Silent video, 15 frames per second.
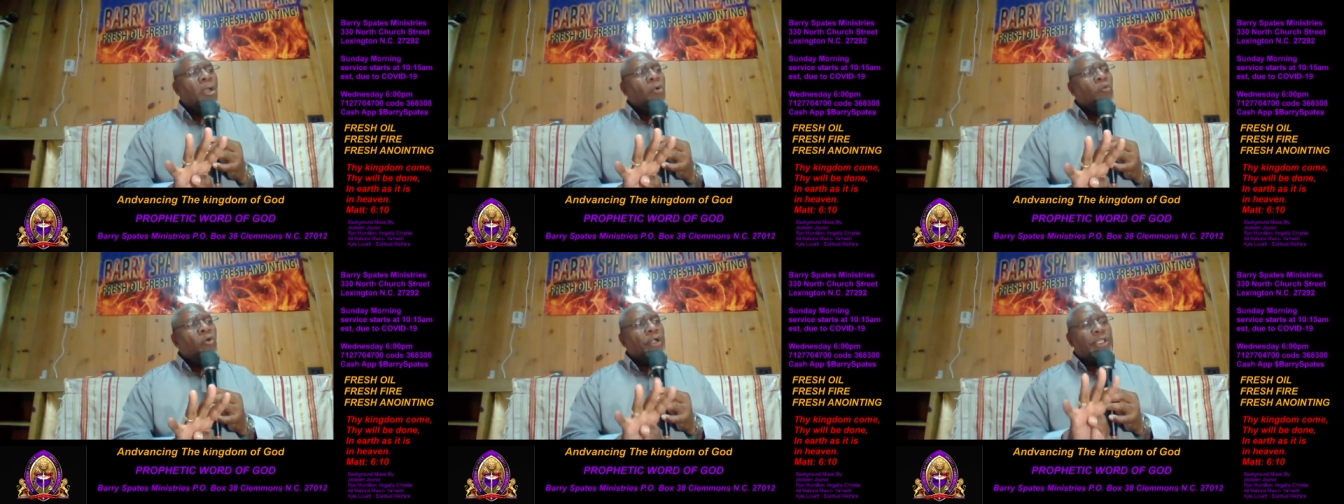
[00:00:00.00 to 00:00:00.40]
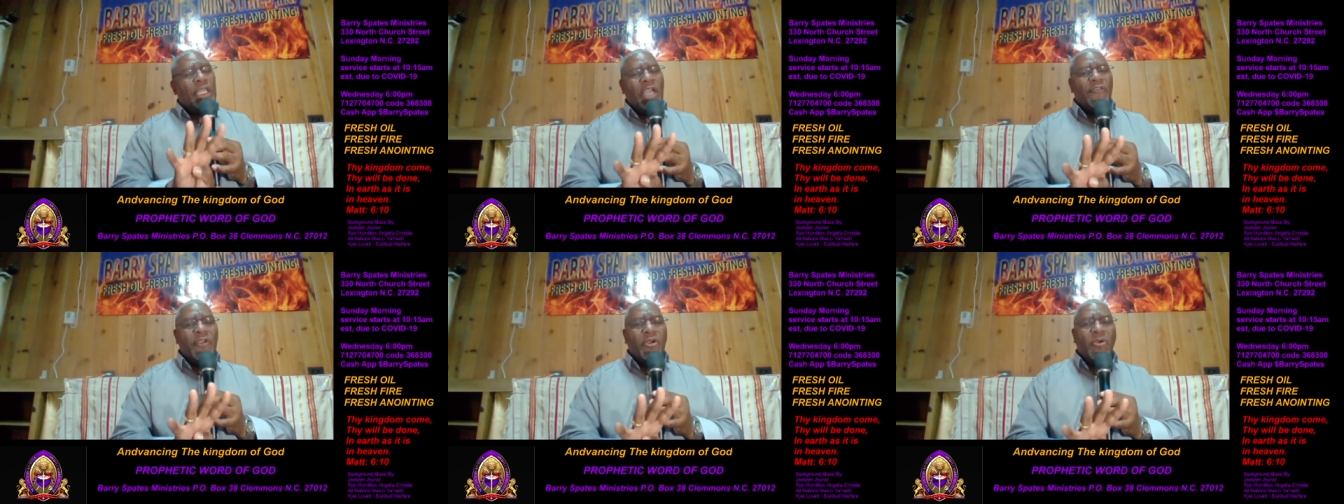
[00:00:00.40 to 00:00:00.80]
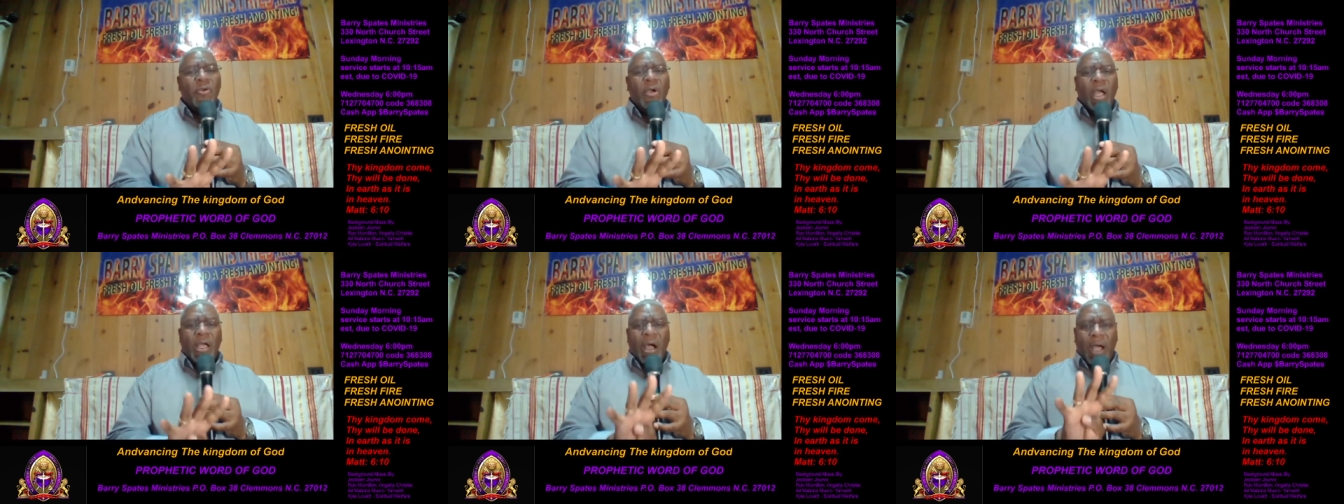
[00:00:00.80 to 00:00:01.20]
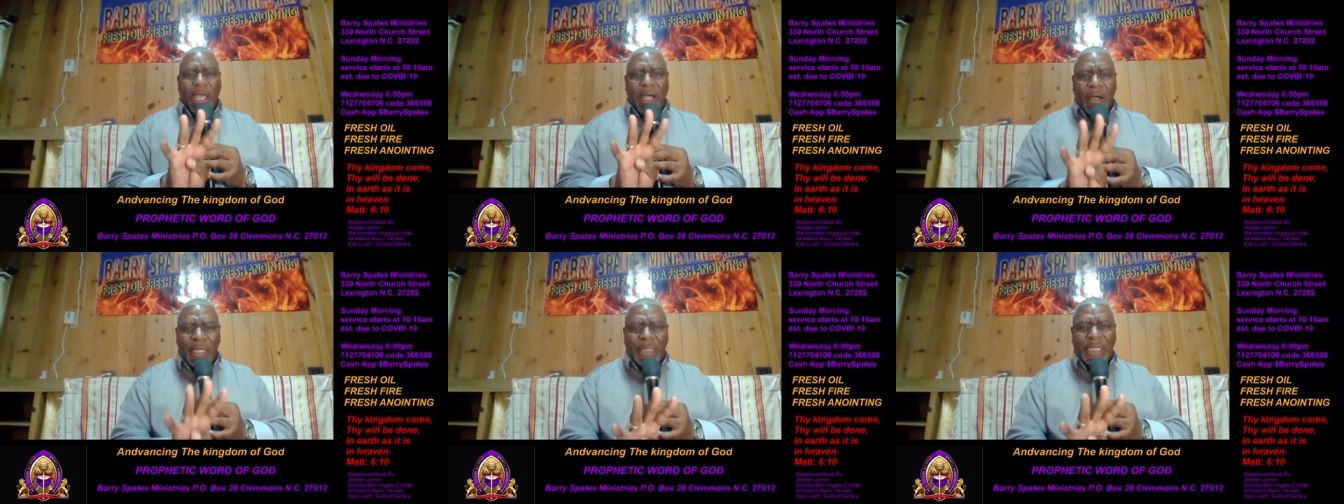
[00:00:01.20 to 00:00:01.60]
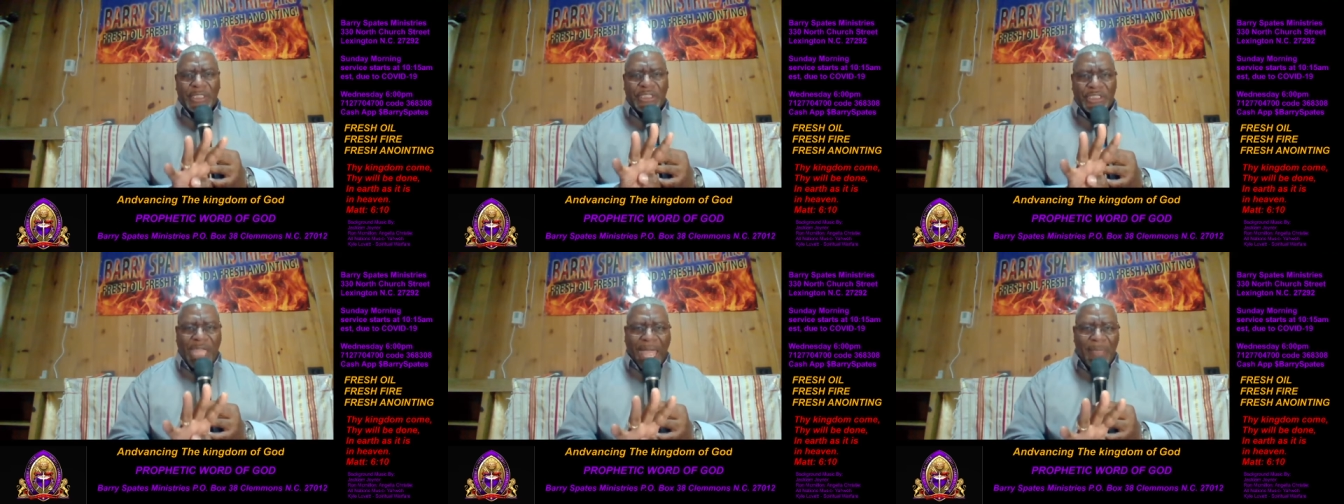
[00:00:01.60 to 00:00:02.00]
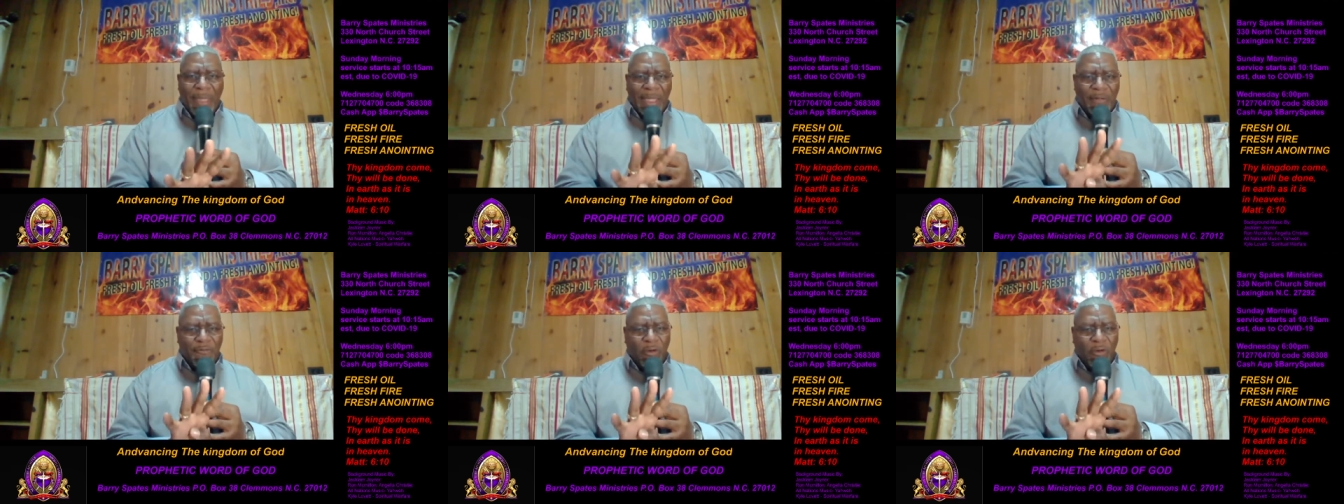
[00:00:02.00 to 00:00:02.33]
will give you by understanding of